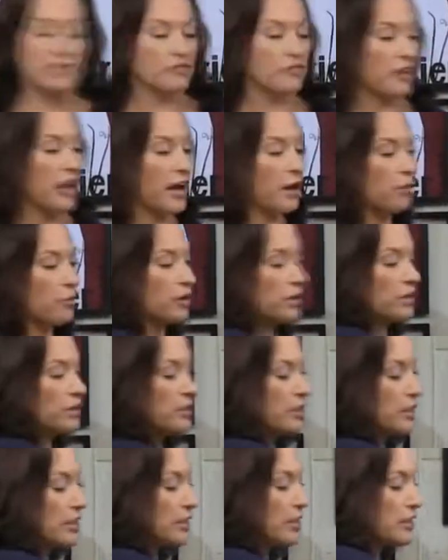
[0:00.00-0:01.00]
flour.
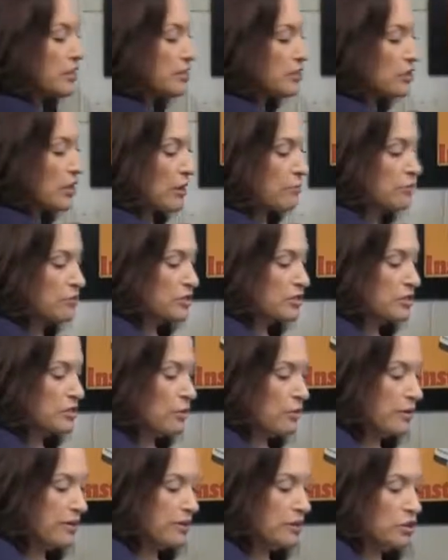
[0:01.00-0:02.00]
So I'm just
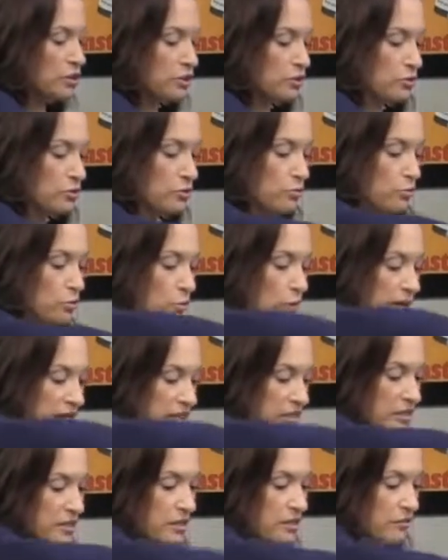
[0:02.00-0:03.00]
going to
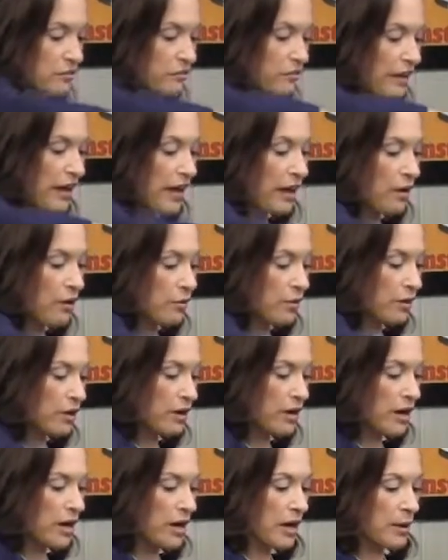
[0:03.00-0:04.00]
whisk the
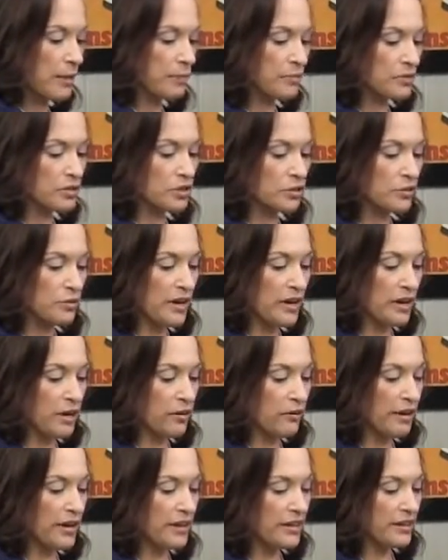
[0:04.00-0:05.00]
flour up to
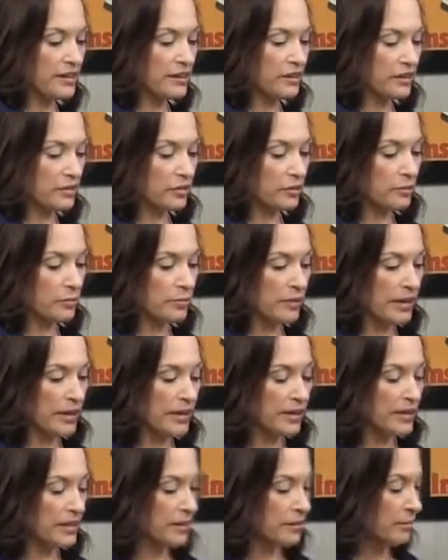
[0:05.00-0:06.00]
aerate it a little
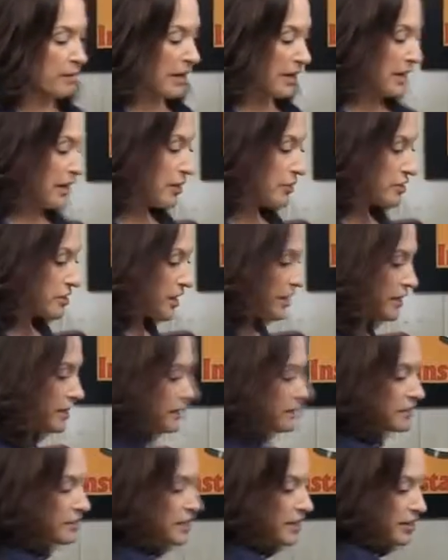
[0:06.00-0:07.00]
bit in my airtight
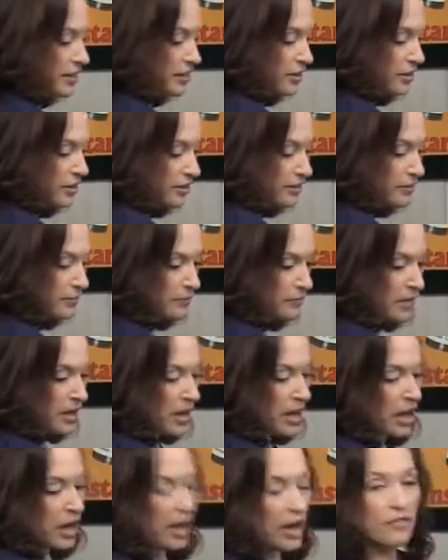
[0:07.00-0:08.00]
container.
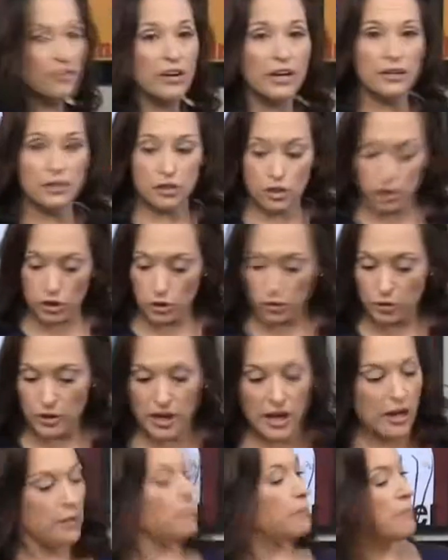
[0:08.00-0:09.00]
I've got a
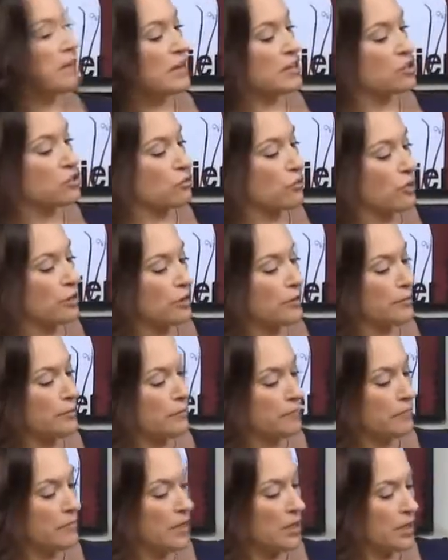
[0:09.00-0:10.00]
2-cup measurer.
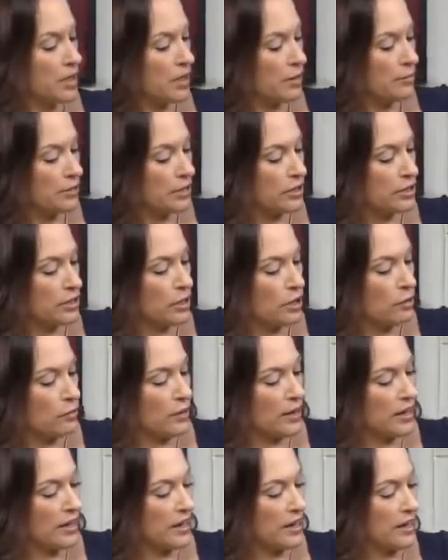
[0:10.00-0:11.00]
I'm going to go
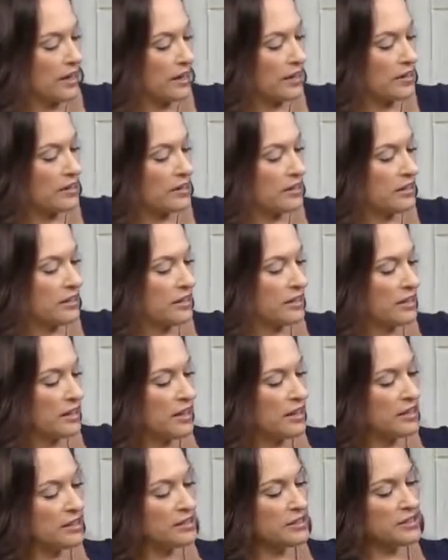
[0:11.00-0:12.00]
in,
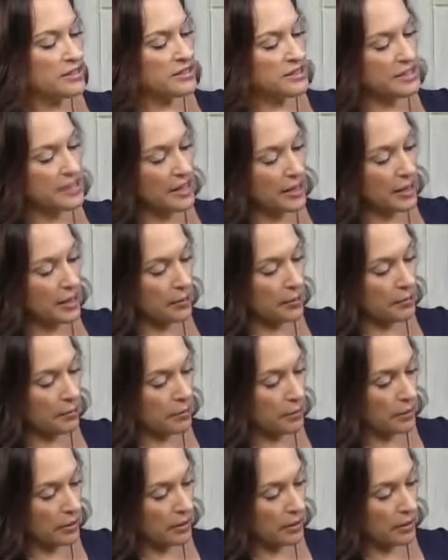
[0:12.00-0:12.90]
dip,